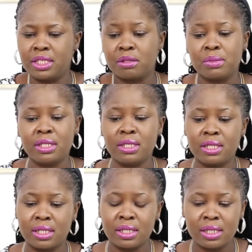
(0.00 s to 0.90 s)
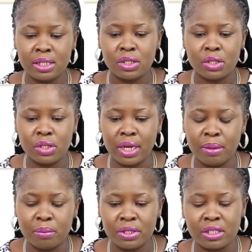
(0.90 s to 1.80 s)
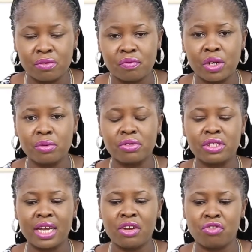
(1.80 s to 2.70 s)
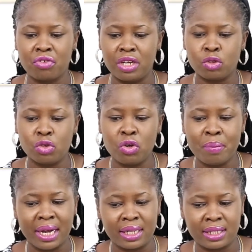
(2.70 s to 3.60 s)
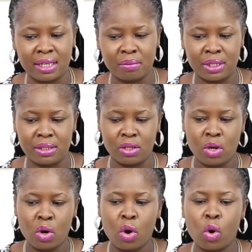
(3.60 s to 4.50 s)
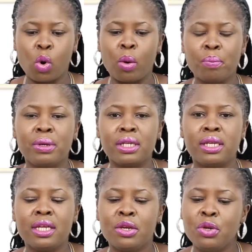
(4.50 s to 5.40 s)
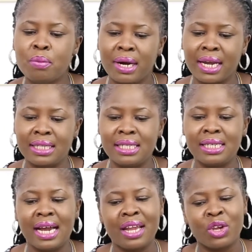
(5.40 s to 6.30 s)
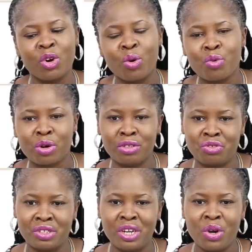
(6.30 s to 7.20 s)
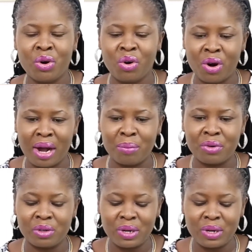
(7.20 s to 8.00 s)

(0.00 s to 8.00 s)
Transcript: It means it involves entry into new market segments or completely new market, either in your home country or abroad.